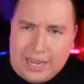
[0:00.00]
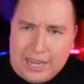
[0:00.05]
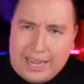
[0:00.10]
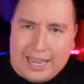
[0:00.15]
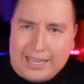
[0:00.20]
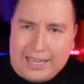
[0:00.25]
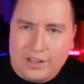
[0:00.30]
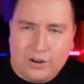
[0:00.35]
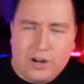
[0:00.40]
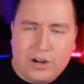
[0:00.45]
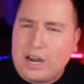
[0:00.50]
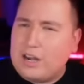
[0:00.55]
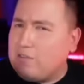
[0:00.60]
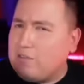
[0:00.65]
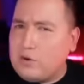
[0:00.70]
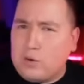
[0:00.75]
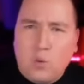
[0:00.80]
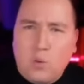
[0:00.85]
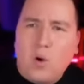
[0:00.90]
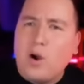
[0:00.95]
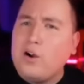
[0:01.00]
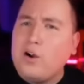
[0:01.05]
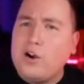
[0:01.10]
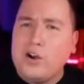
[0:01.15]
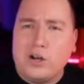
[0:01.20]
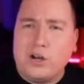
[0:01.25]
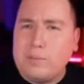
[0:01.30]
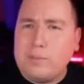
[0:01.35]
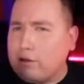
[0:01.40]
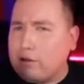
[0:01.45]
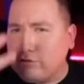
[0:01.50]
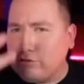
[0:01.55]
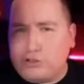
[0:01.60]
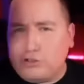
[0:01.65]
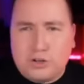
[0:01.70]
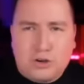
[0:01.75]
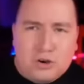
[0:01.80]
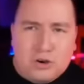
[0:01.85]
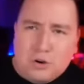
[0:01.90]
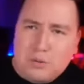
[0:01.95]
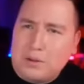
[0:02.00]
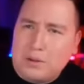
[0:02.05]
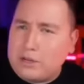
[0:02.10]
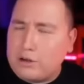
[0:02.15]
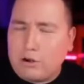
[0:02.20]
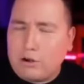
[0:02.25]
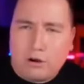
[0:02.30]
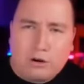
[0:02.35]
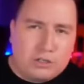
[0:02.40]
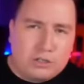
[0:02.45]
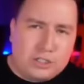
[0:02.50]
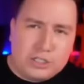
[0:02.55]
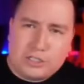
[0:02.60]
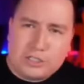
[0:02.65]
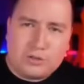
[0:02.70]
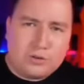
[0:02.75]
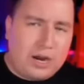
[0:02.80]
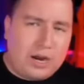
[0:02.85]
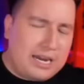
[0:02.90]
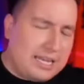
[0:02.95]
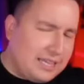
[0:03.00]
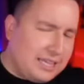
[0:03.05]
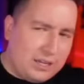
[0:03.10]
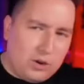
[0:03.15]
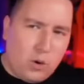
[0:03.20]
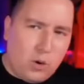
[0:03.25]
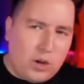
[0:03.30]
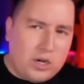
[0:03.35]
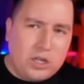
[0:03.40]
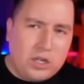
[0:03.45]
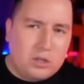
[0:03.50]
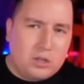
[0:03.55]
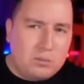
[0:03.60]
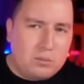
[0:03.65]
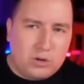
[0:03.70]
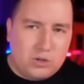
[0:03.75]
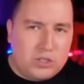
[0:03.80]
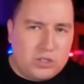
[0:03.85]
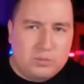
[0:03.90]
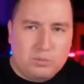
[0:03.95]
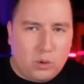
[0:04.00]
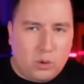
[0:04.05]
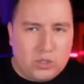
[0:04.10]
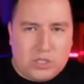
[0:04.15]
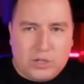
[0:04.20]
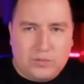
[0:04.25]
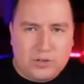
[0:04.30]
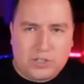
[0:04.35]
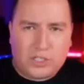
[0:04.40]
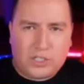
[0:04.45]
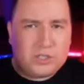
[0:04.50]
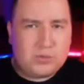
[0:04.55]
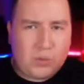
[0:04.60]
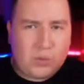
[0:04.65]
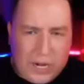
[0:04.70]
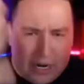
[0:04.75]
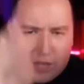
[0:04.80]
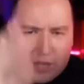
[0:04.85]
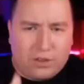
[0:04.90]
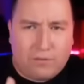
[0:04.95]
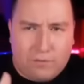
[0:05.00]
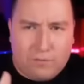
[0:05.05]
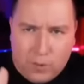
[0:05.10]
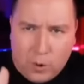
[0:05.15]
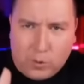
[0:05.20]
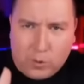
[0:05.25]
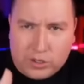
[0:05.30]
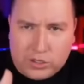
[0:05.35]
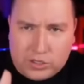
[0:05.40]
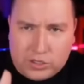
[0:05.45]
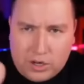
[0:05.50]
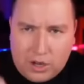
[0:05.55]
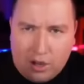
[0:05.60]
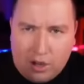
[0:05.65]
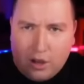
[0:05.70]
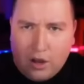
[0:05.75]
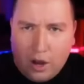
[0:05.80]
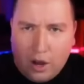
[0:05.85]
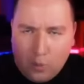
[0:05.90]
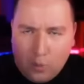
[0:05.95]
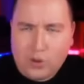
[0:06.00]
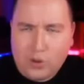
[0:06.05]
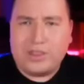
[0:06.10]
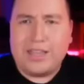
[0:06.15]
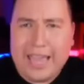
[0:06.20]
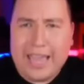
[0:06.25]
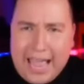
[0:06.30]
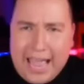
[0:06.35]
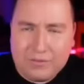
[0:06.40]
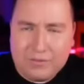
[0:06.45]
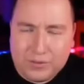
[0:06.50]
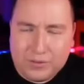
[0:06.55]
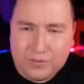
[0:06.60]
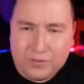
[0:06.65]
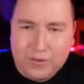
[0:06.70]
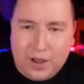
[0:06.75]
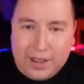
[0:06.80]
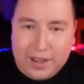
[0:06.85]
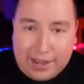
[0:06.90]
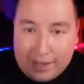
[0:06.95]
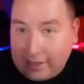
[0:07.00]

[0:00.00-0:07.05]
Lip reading: and they're not even worried about Doom, incursions, or anything going on the multiverse, because right now they're focused on what they have to fight,